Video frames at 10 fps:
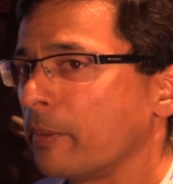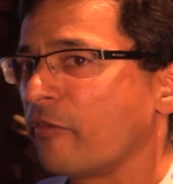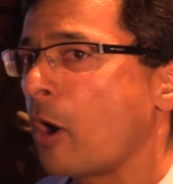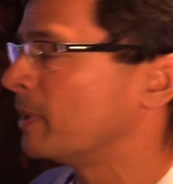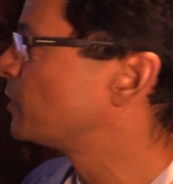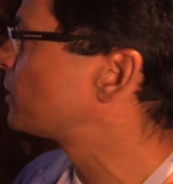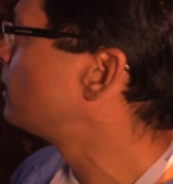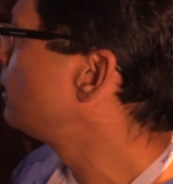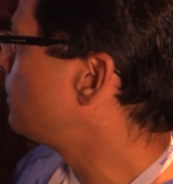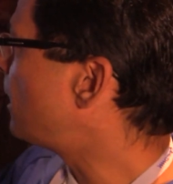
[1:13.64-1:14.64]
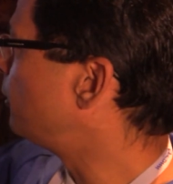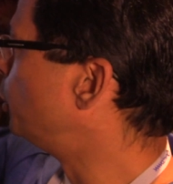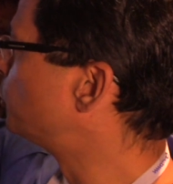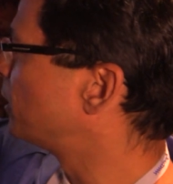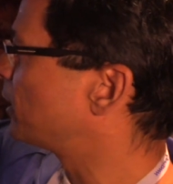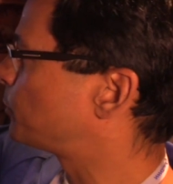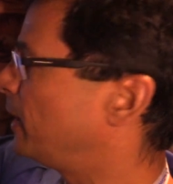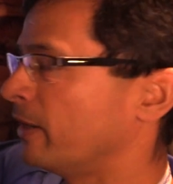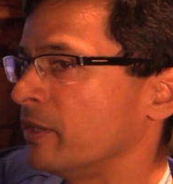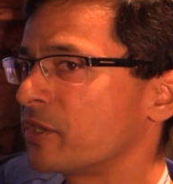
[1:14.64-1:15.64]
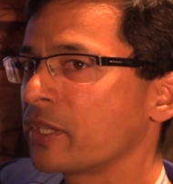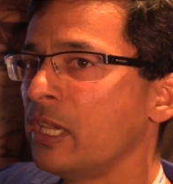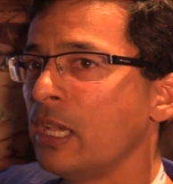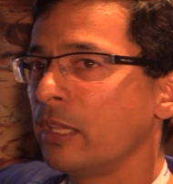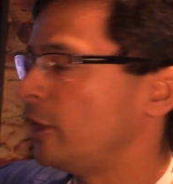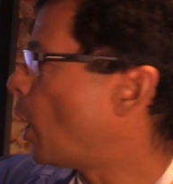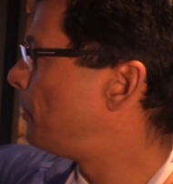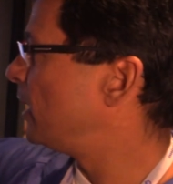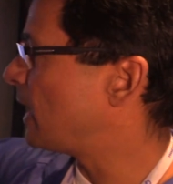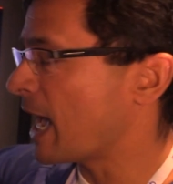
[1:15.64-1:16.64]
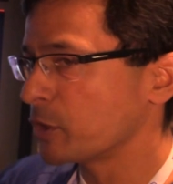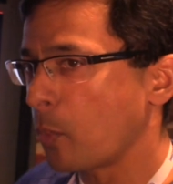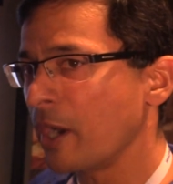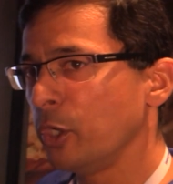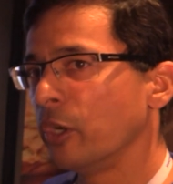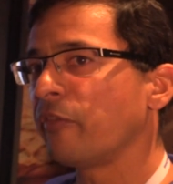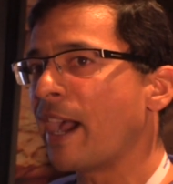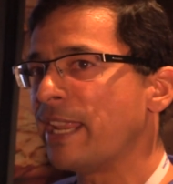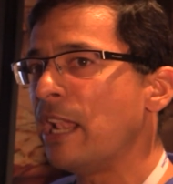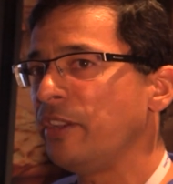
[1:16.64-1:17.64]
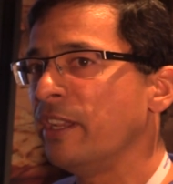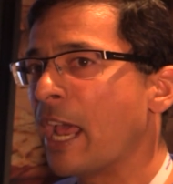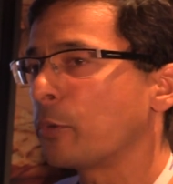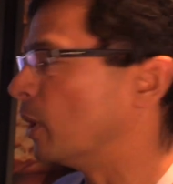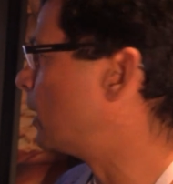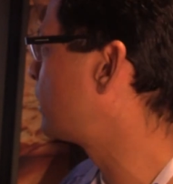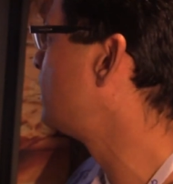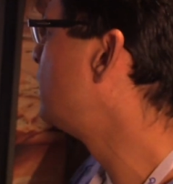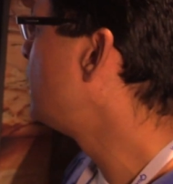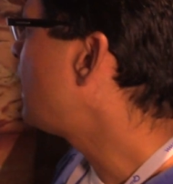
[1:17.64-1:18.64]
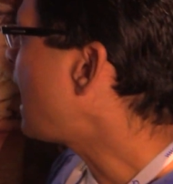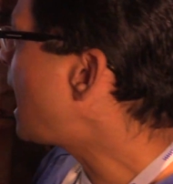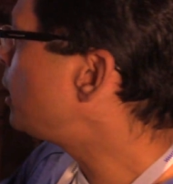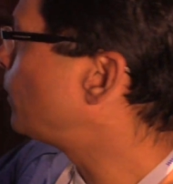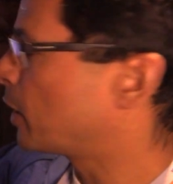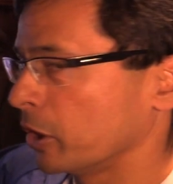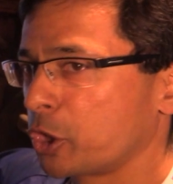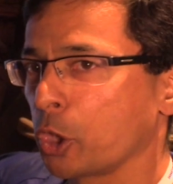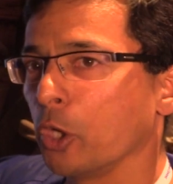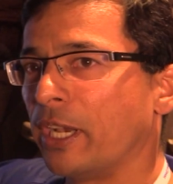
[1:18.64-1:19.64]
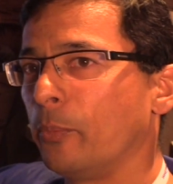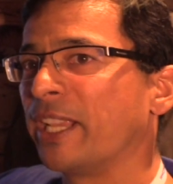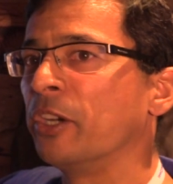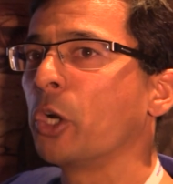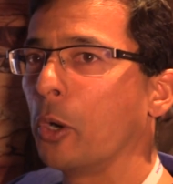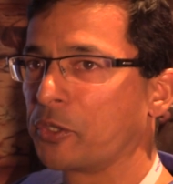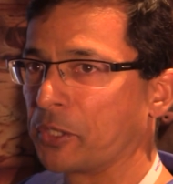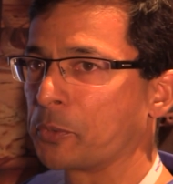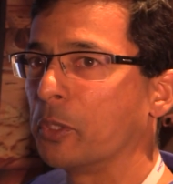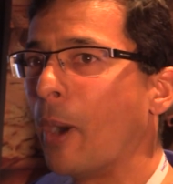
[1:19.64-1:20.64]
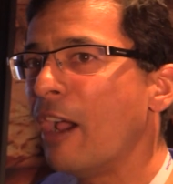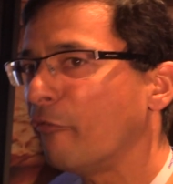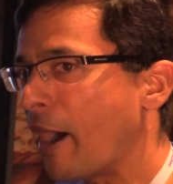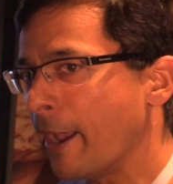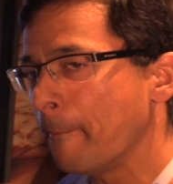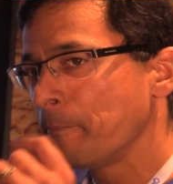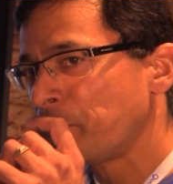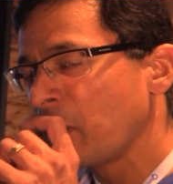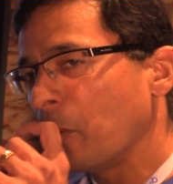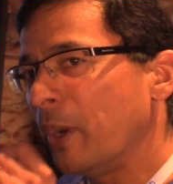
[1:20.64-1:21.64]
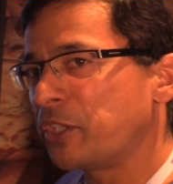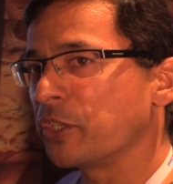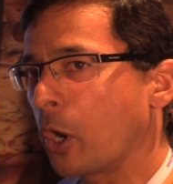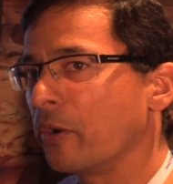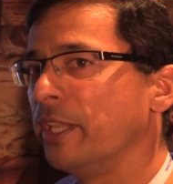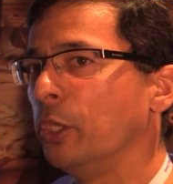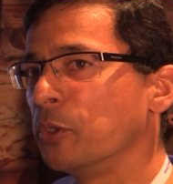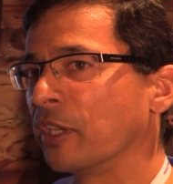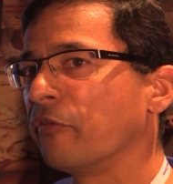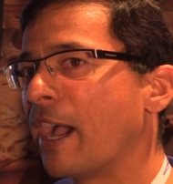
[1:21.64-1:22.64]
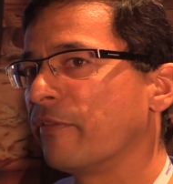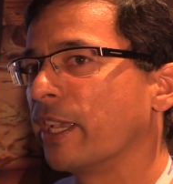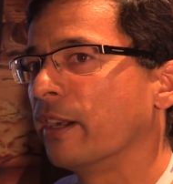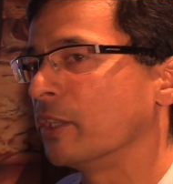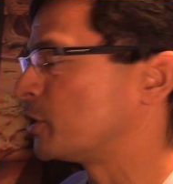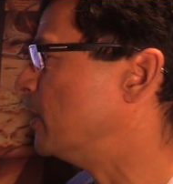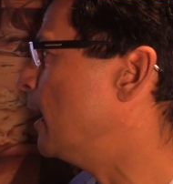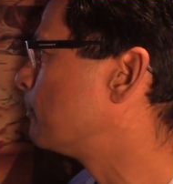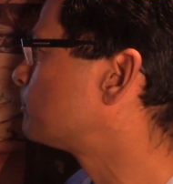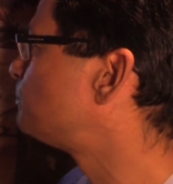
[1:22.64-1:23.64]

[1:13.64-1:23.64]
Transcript: performance, better user experience, the operator has one unified LTE network, and we're going to show that we can coexist with Wi-Fi, which is already using 5 gigahertz today.